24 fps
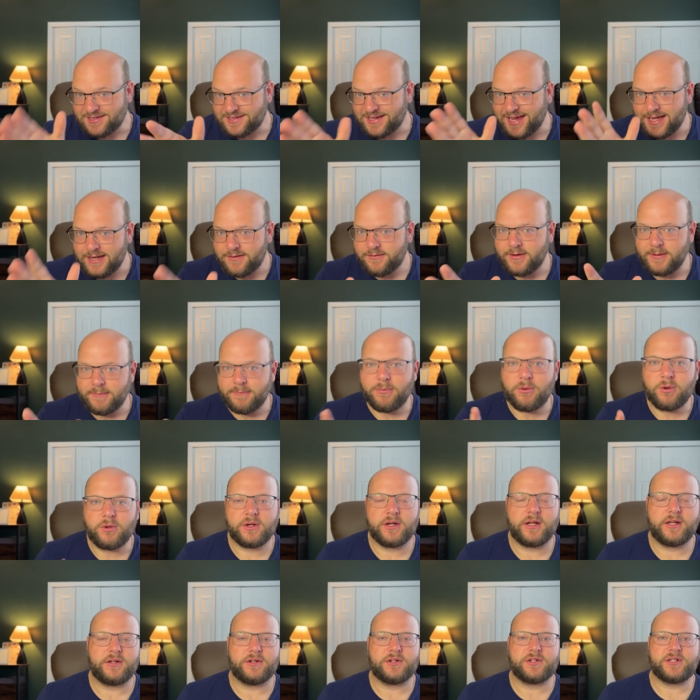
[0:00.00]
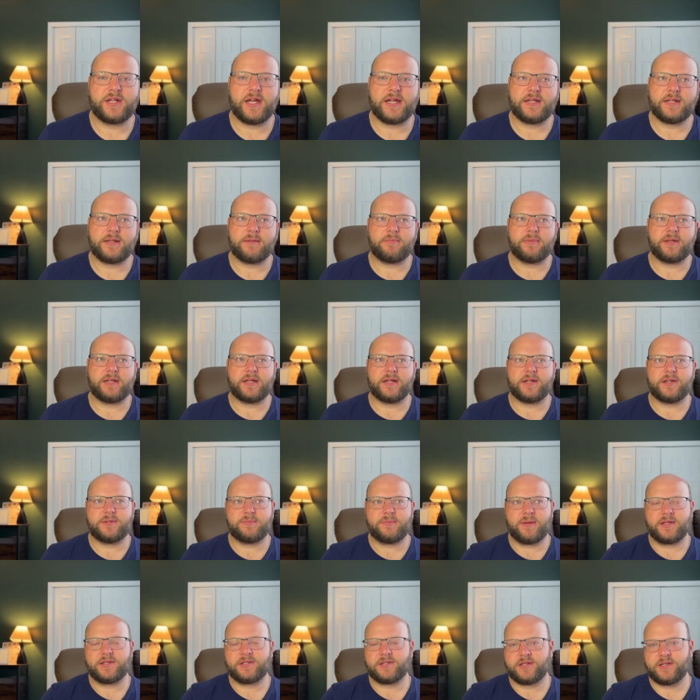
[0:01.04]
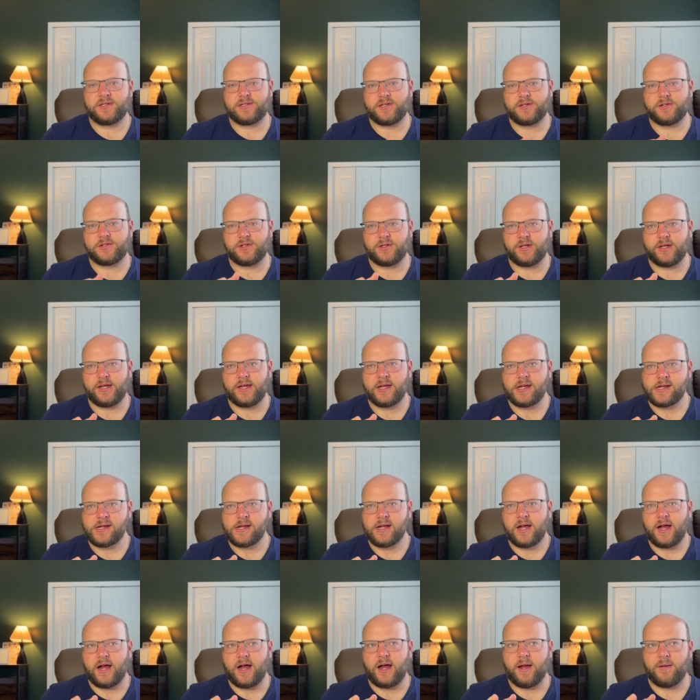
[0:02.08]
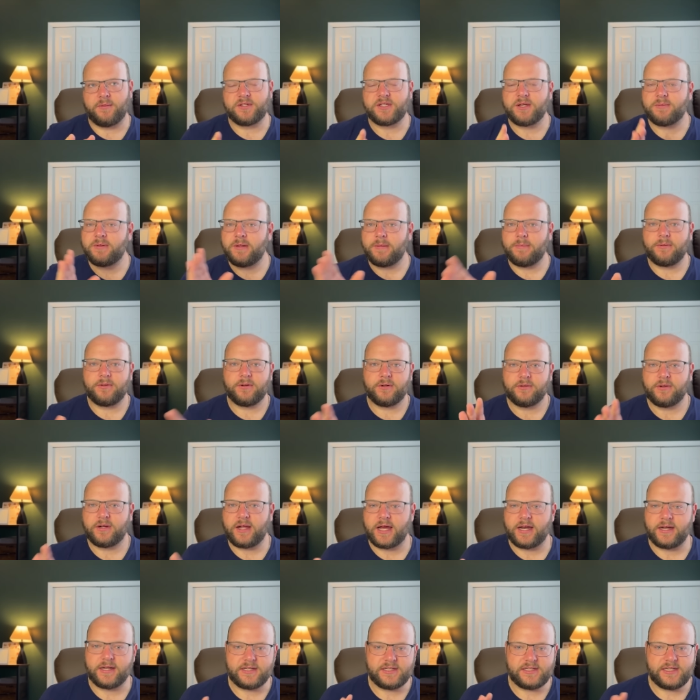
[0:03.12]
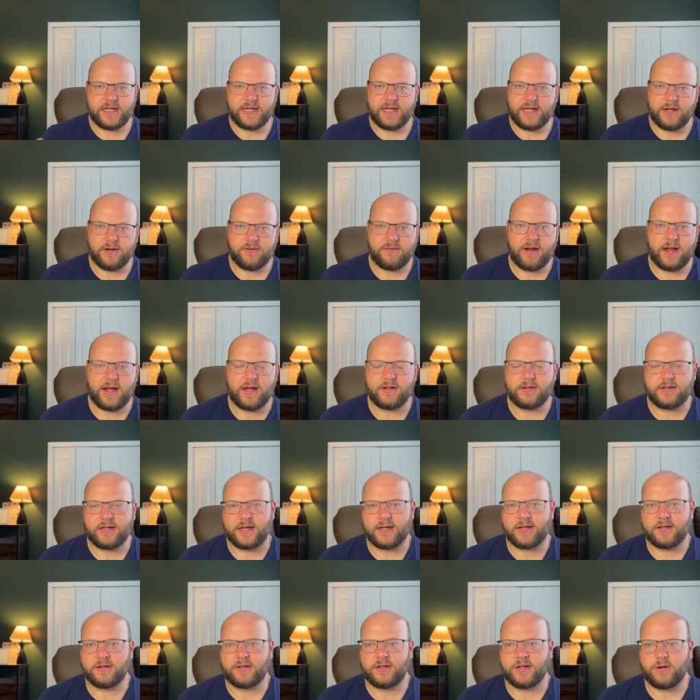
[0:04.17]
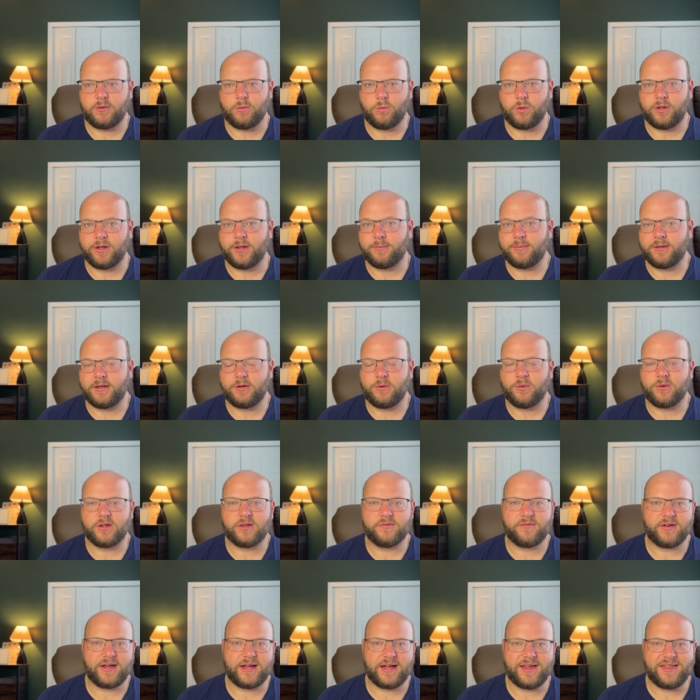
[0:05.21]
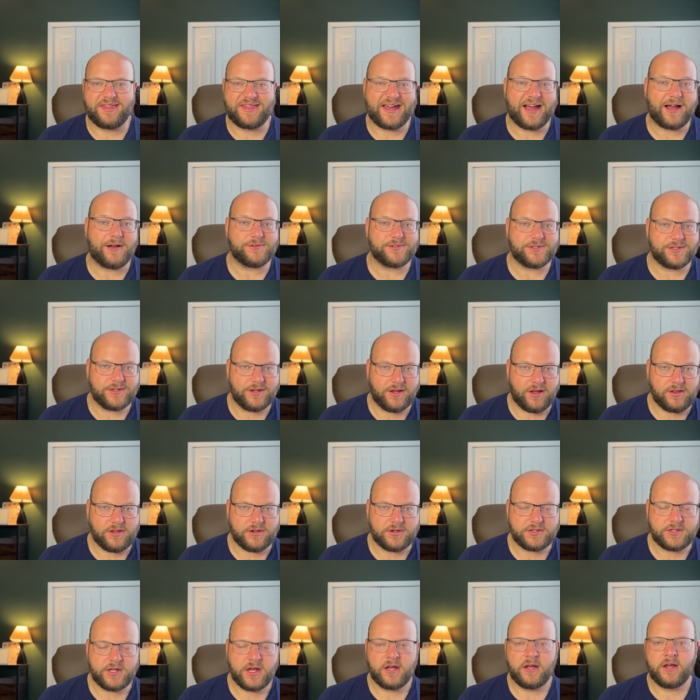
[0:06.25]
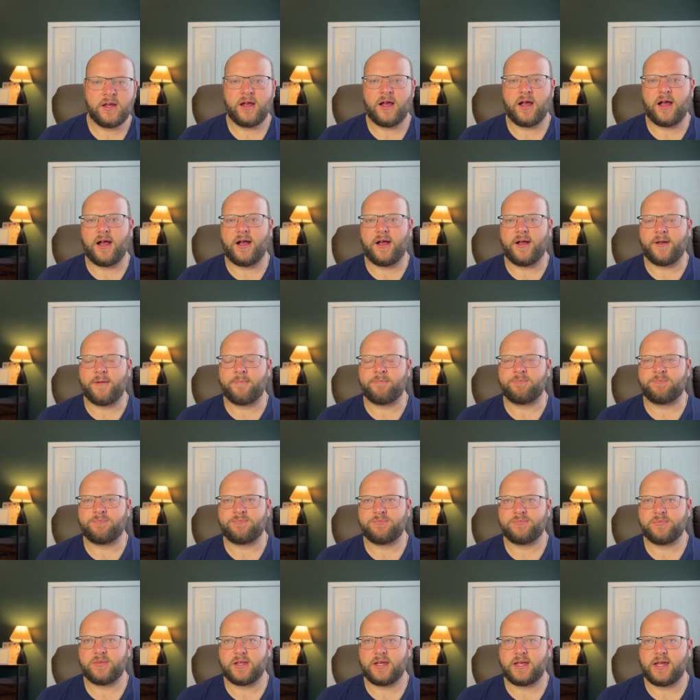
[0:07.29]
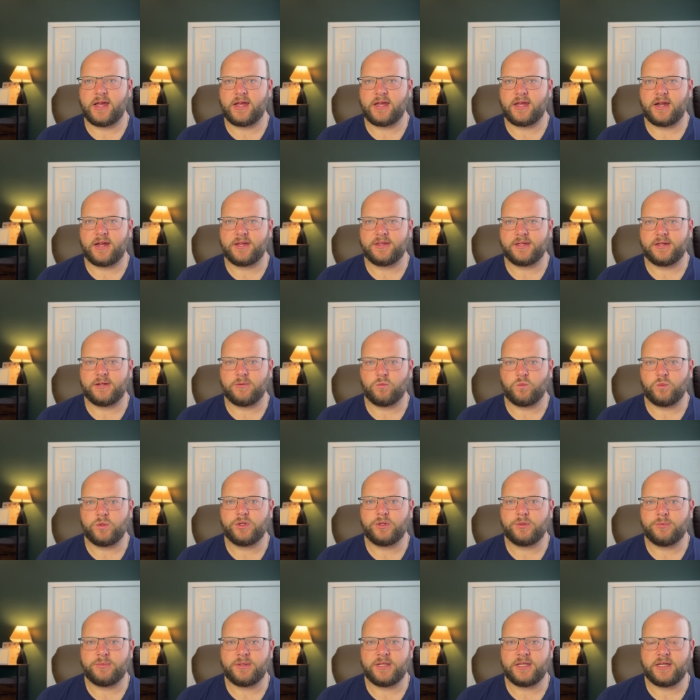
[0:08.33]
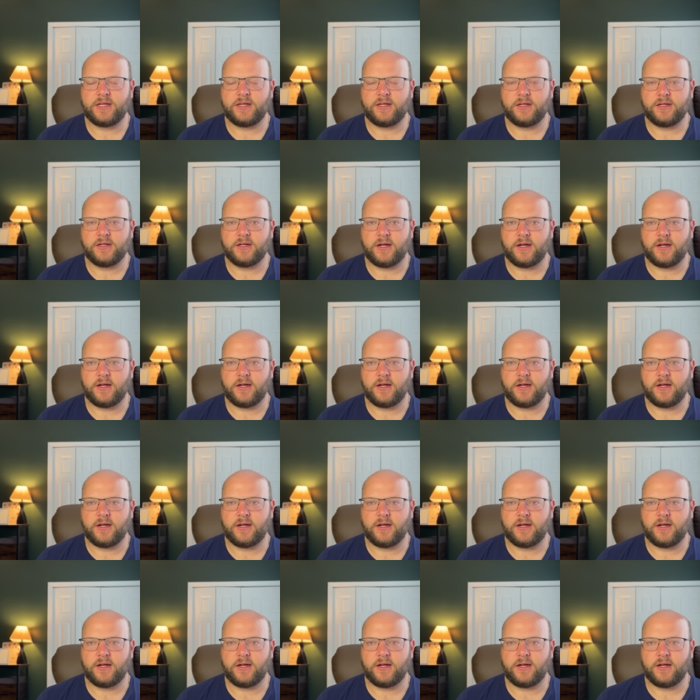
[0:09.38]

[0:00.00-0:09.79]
kind of an important understanding because basically, essentially, some people are kind of ticking around like, will it be north of $1,000? I think it will be,